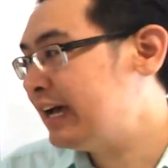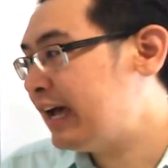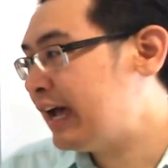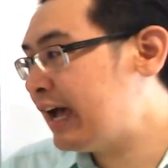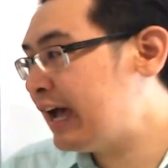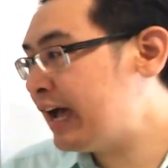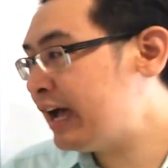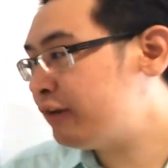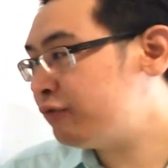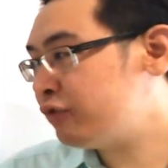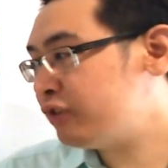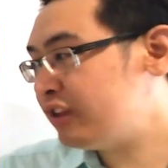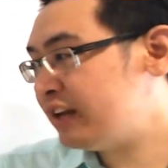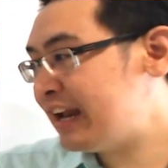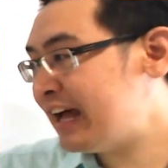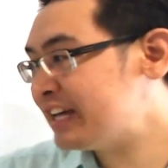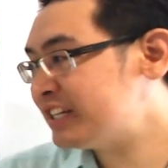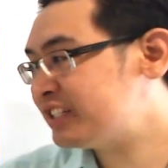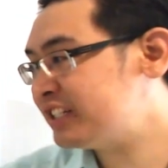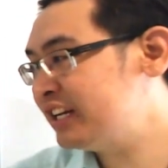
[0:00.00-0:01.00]
And for the
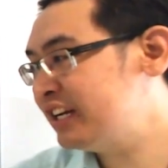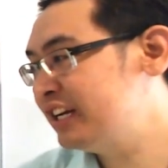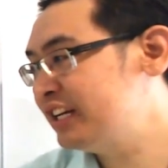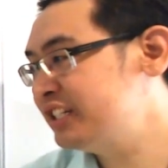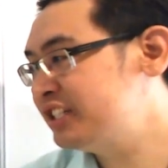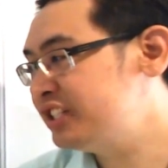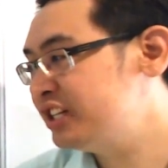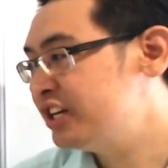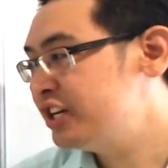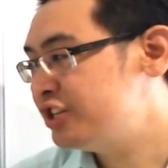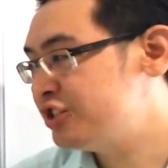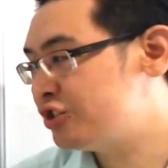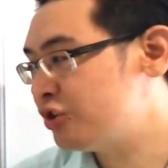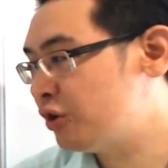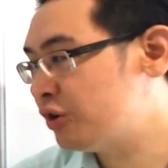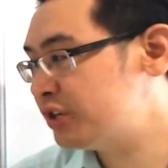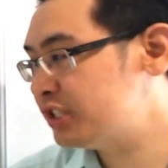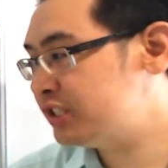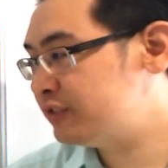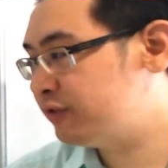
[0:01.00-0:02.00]
last sentence,
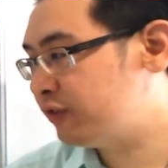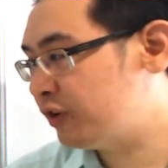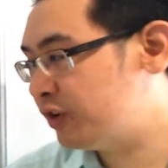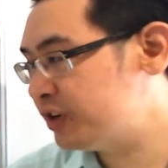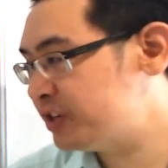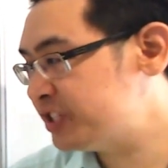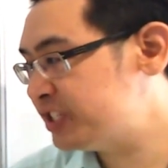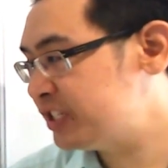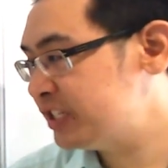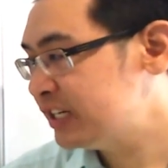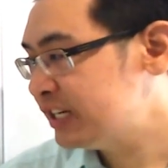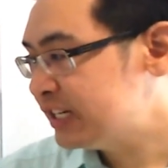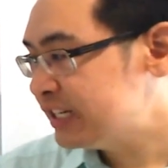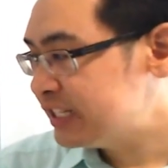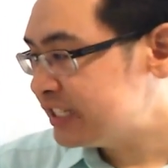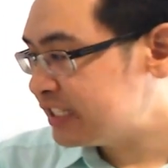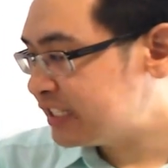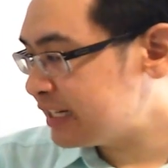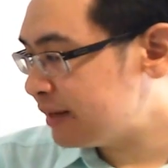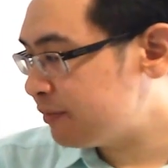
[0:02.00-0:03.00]
John's voice
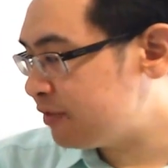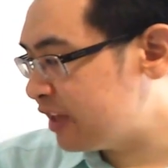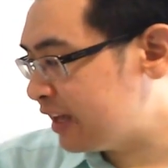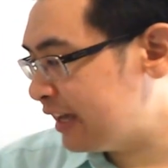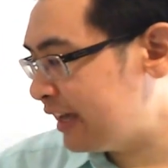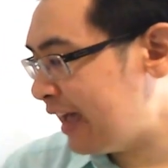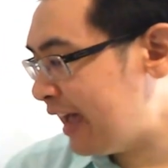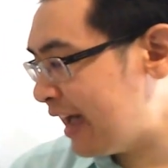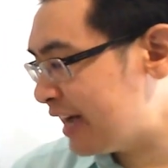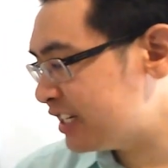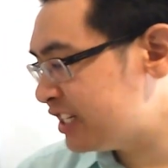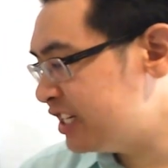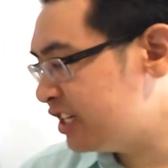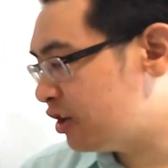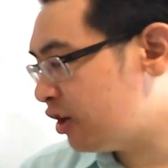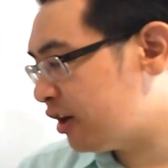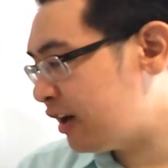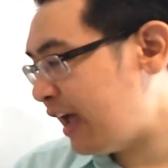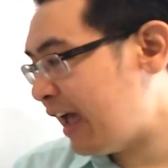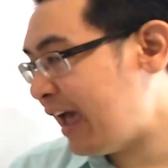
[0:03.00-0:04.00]
something as he
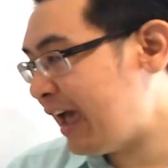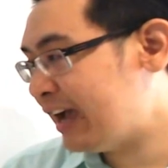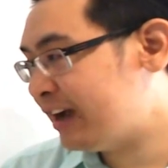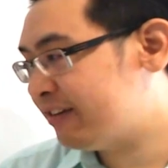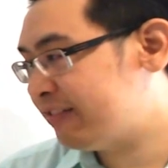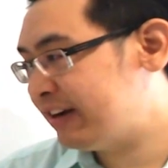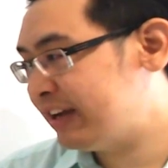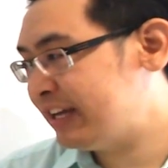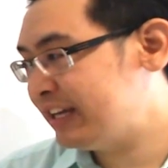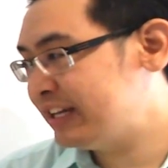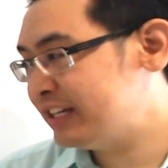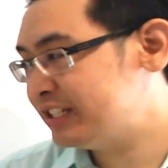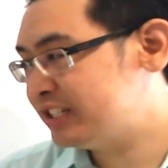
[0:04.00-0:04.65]
got angry.